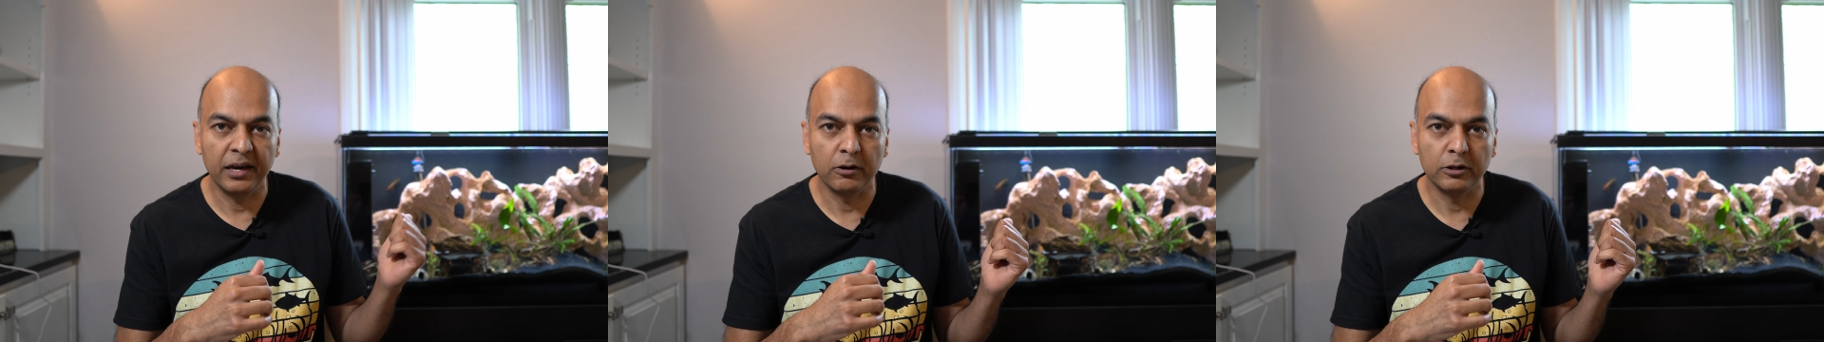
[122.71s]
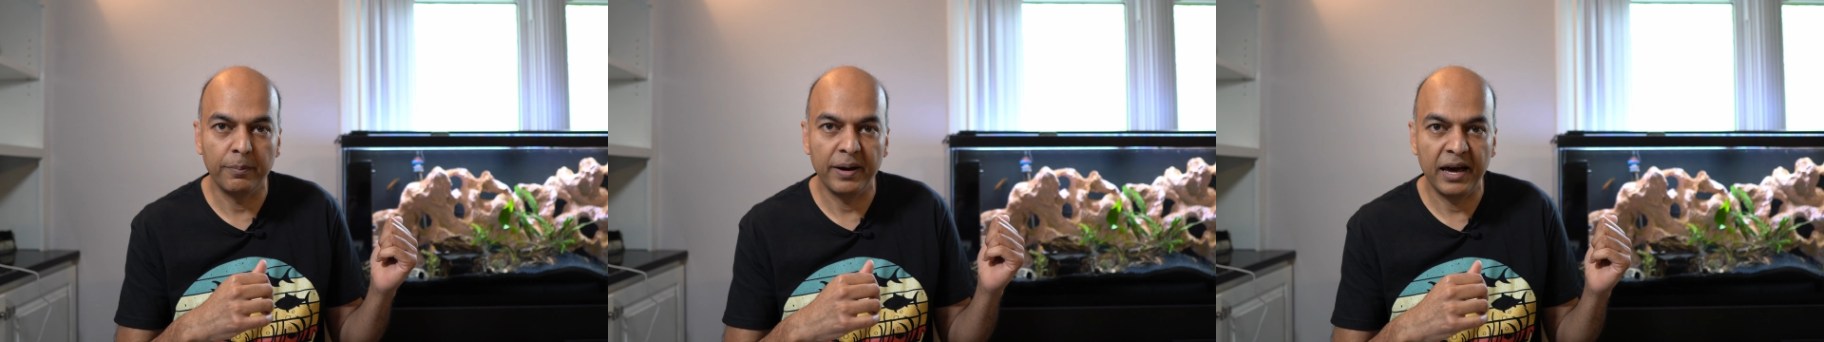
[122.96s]

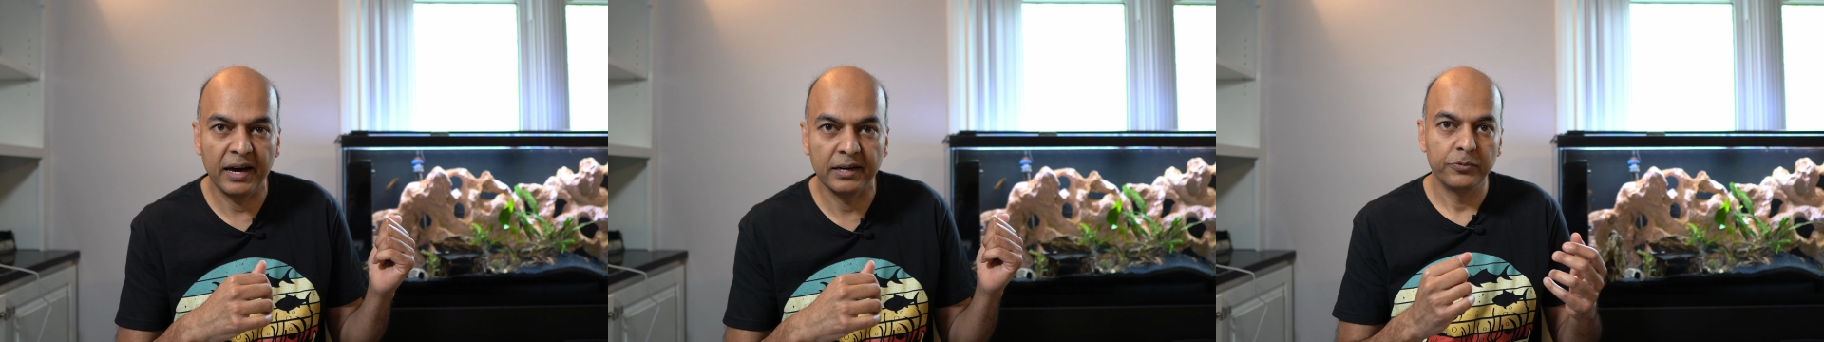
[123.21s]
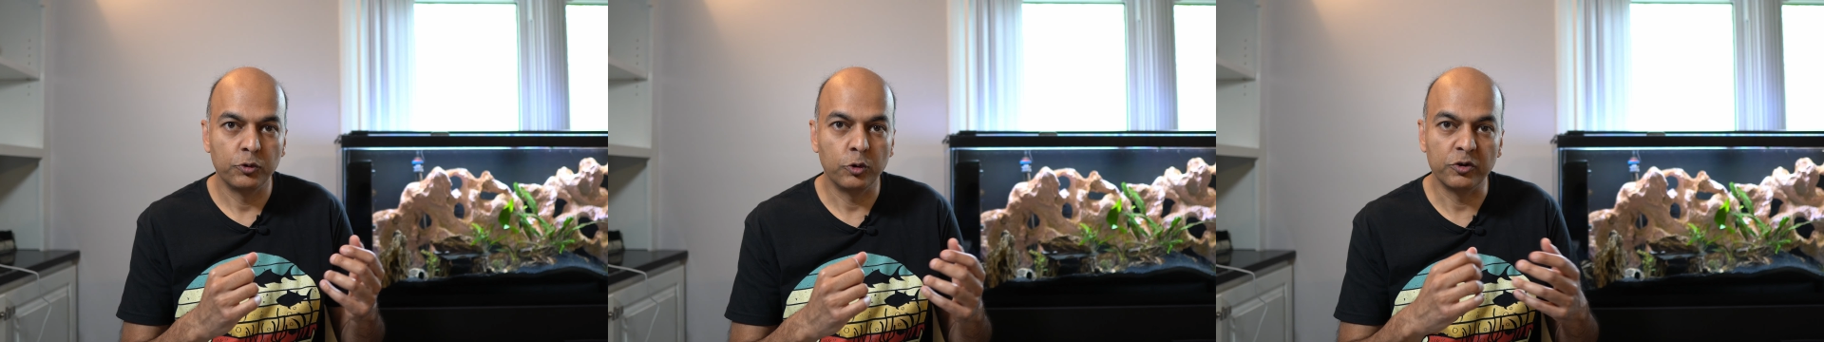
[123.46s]
on the back.
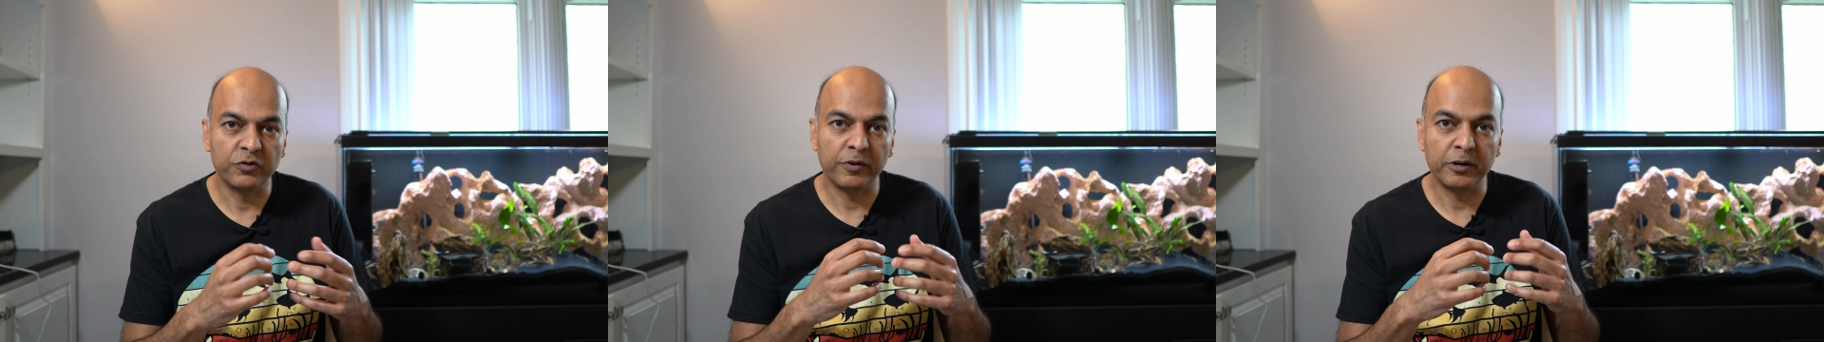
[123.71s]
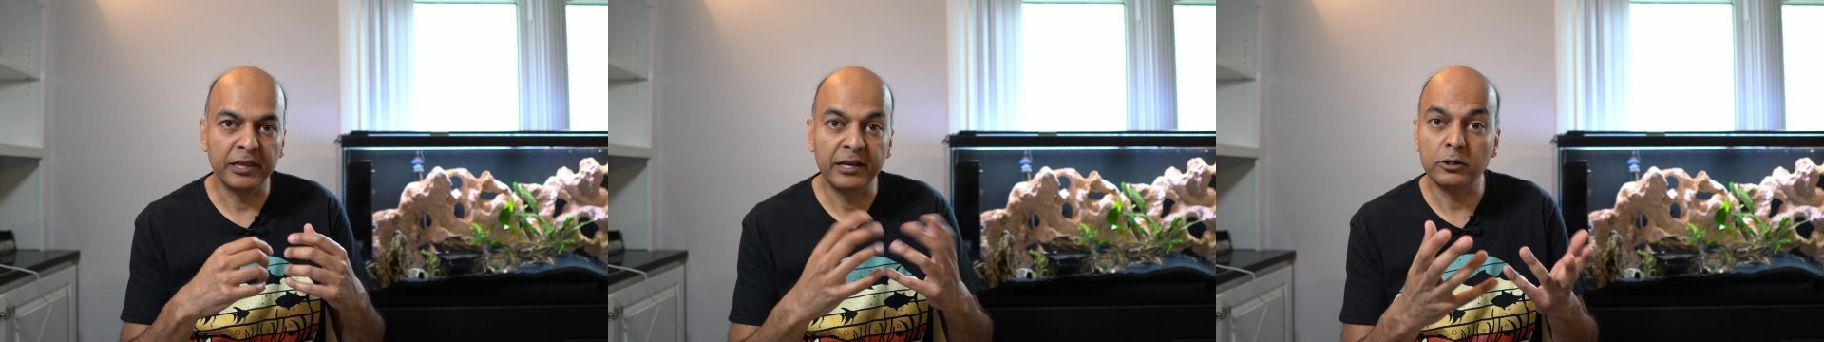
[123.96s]
So there's
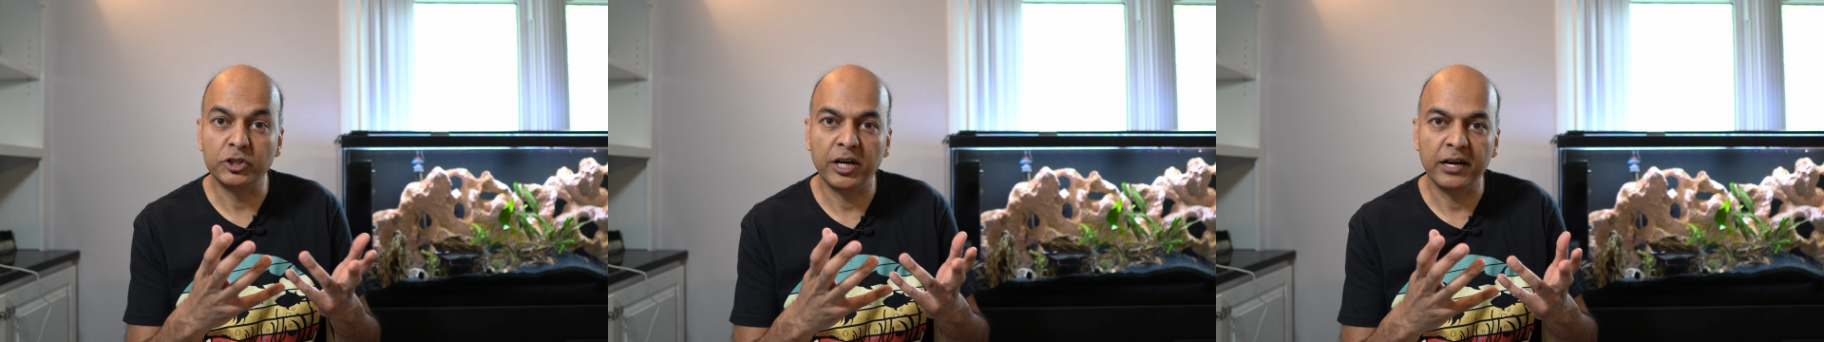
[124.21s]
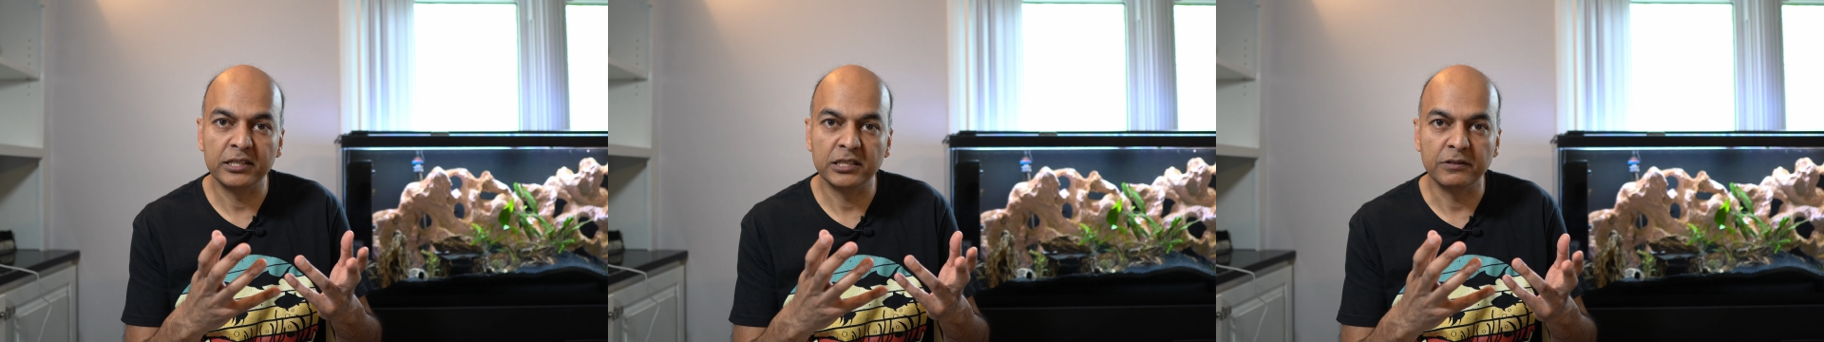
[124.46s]
very little
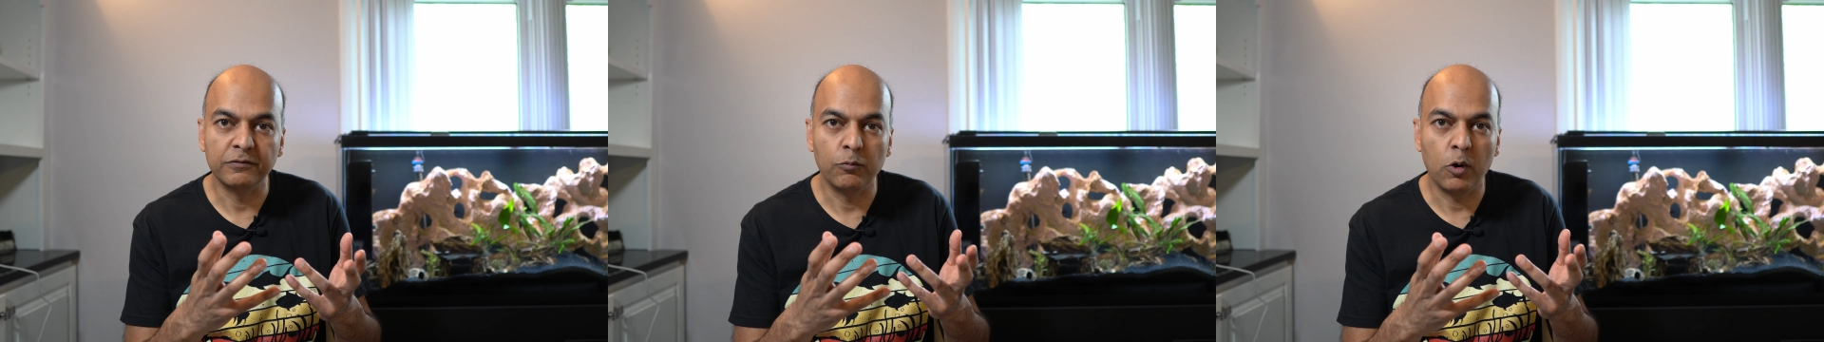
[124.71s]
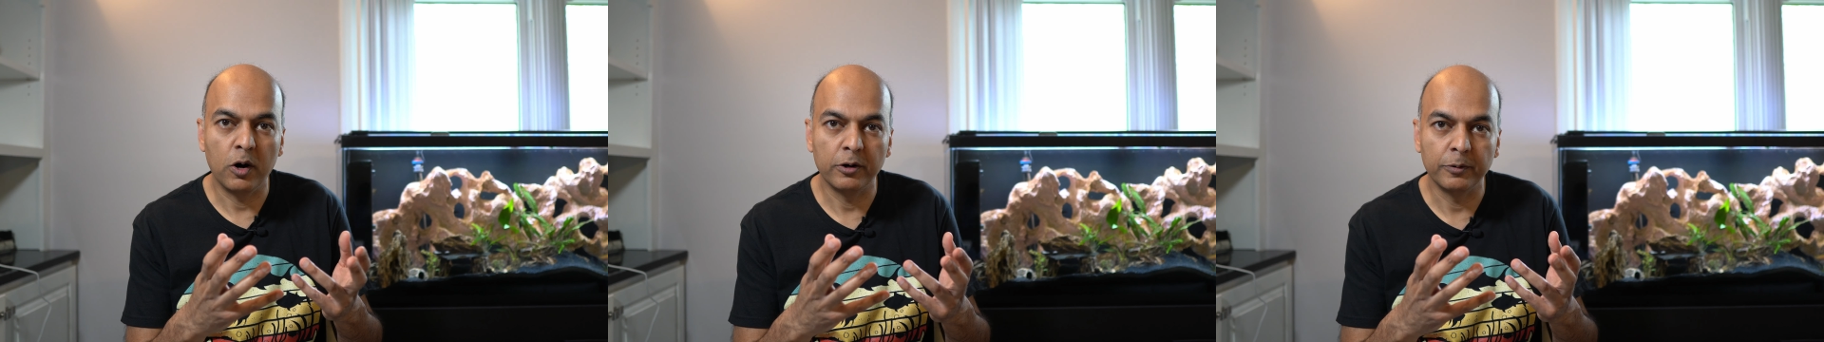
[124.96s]
chance of
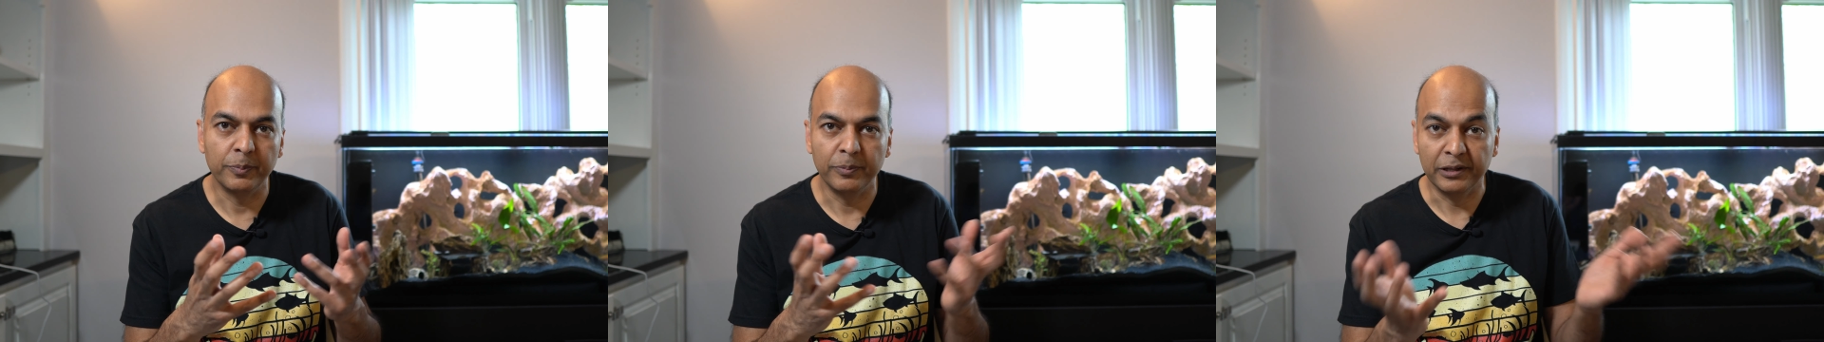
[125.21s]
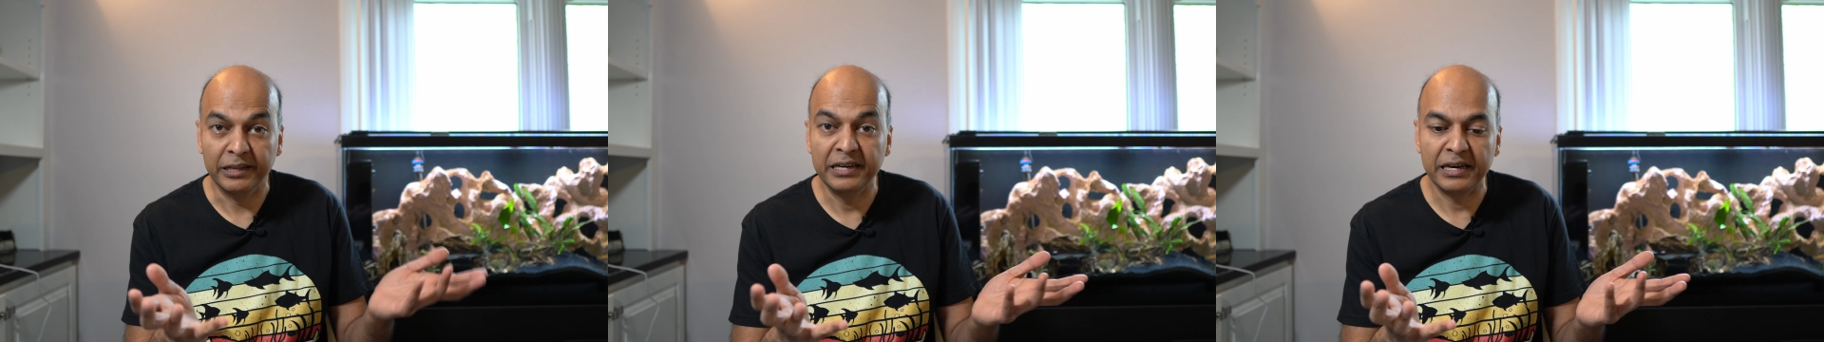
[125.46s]
water
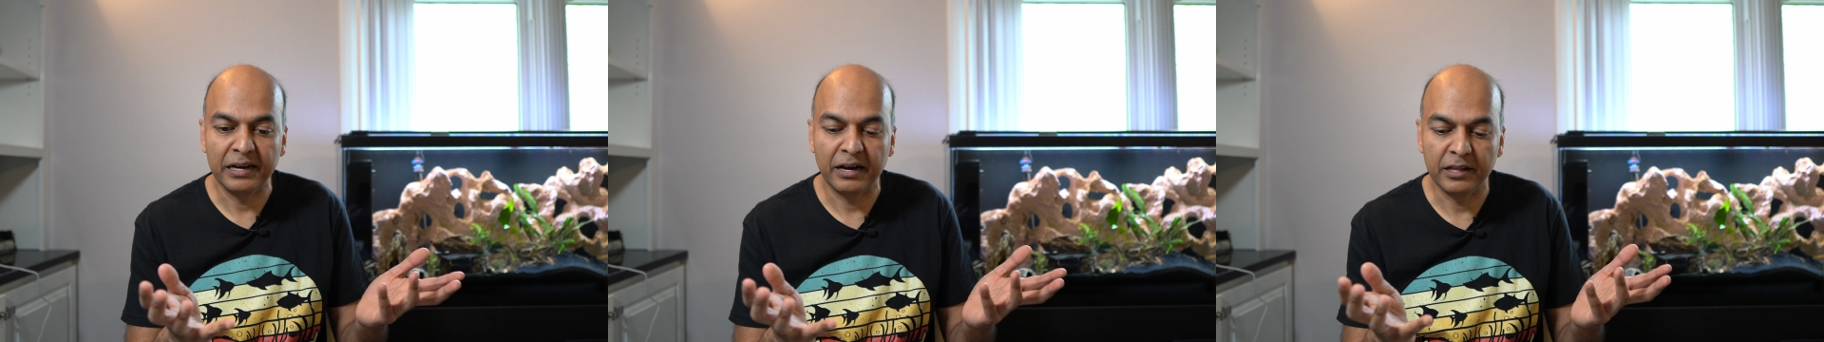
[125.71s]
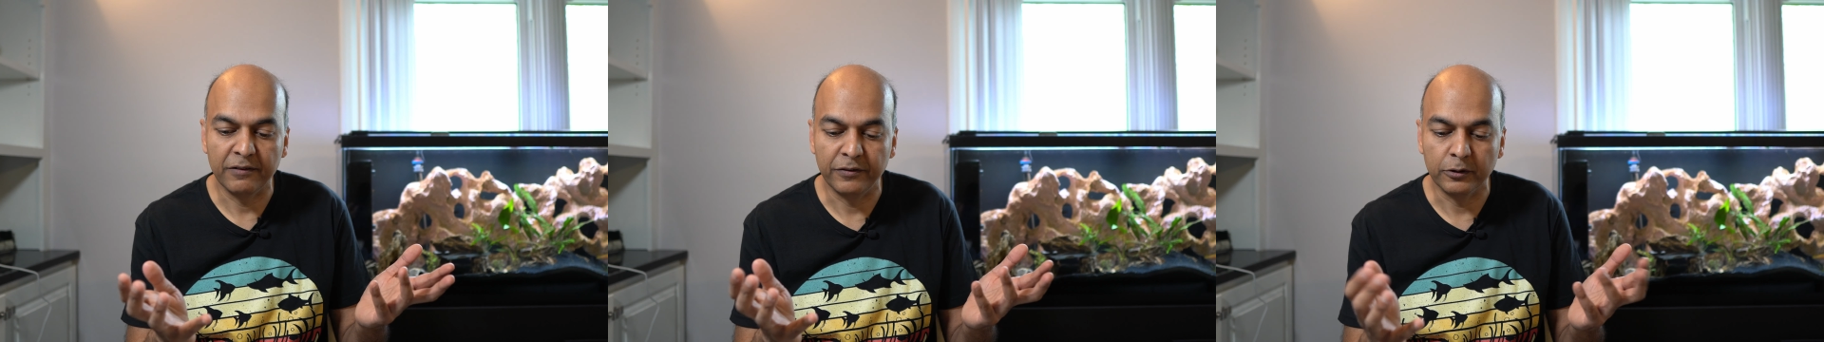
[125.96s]
leaking out
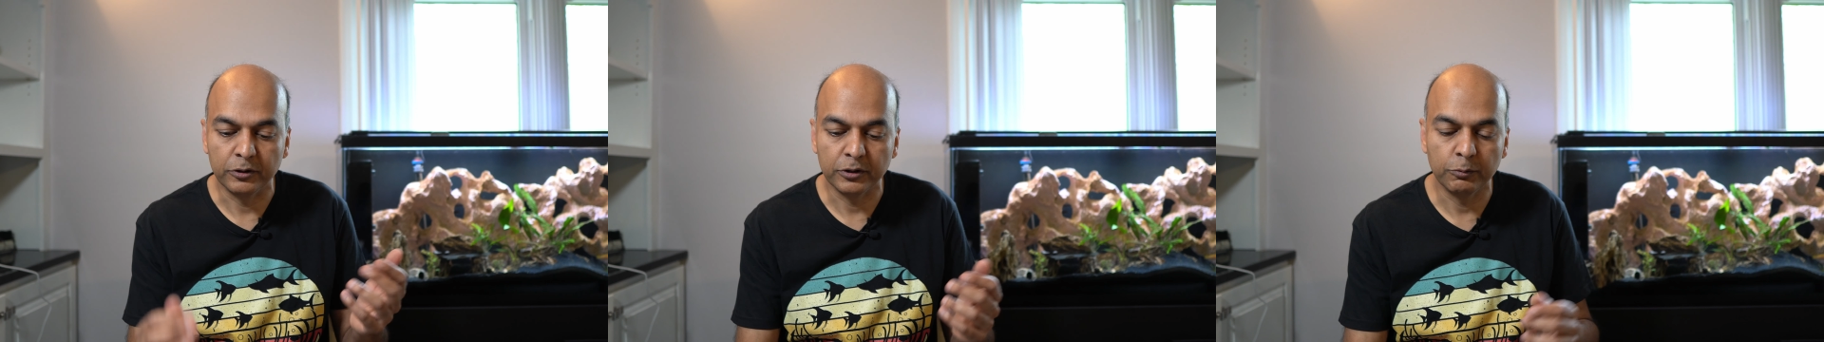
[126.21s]
of the filter.